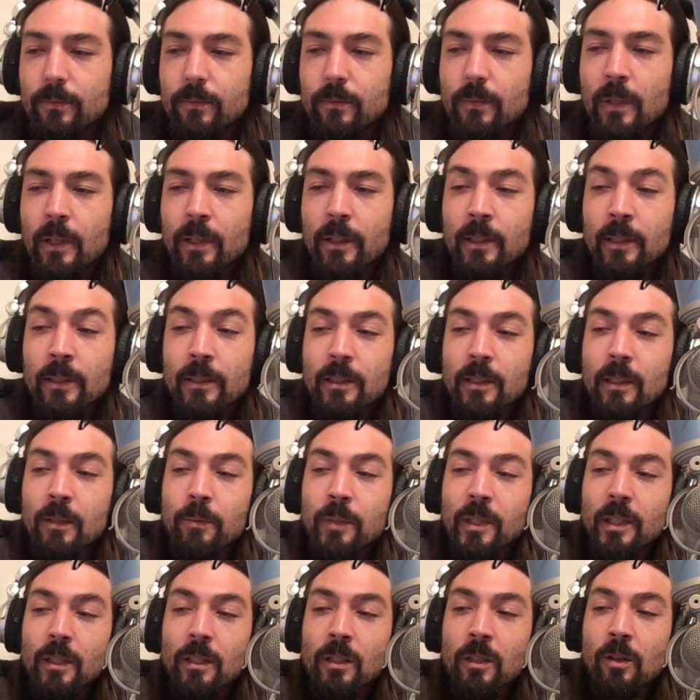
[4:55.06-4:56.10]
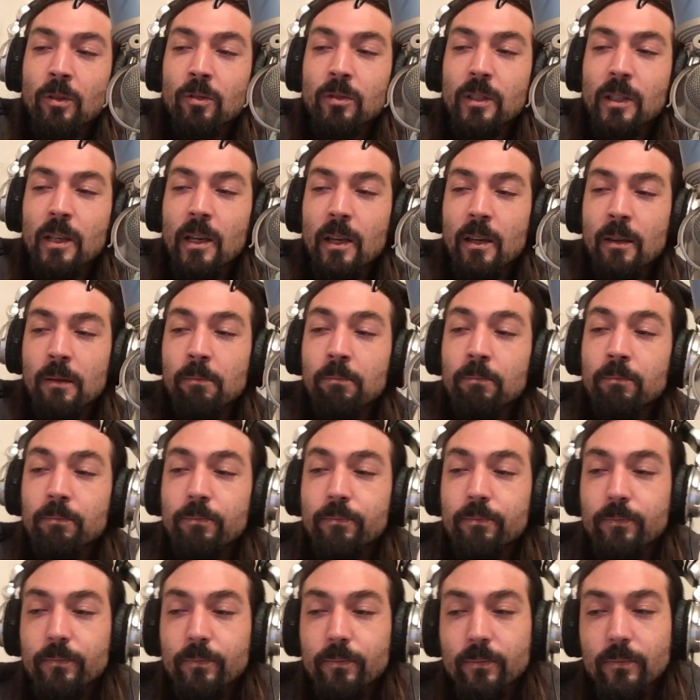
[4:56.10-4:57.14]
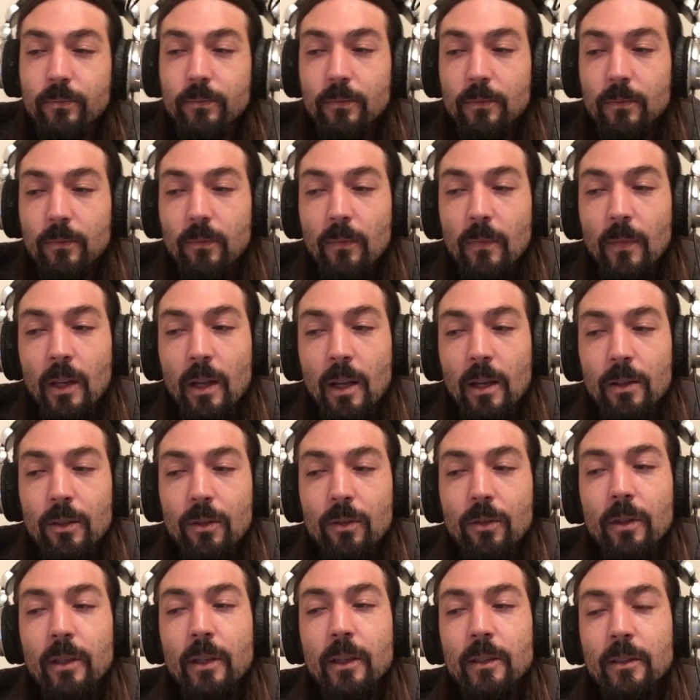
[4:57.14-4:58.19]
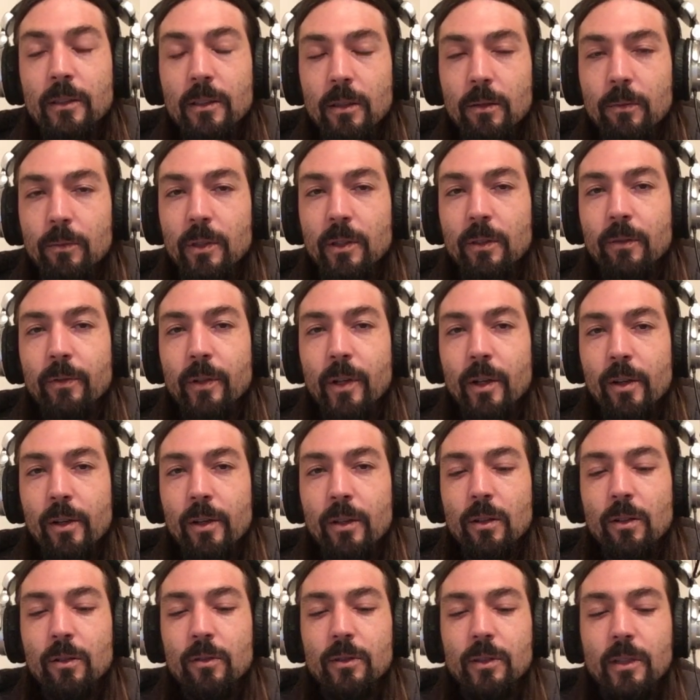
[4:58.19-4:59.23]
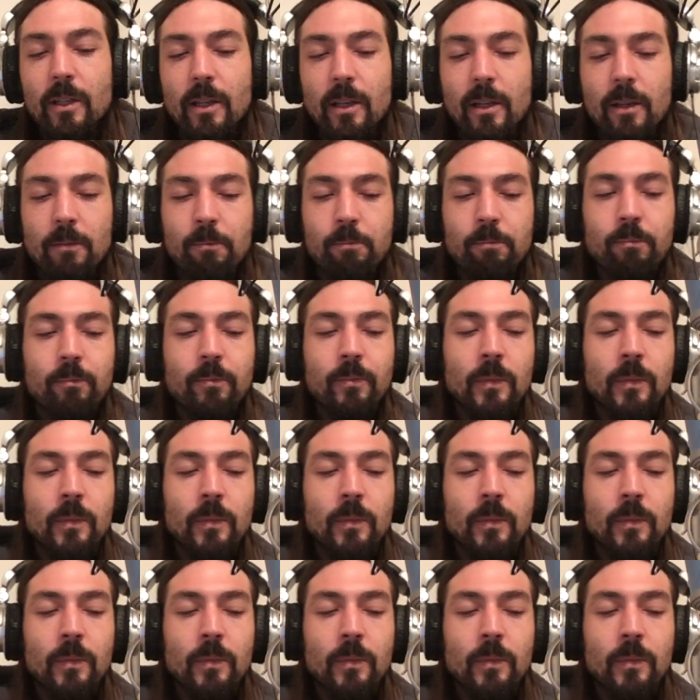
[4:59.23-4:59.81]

I think it's going to be a close game. I do think it's going to be a very close game.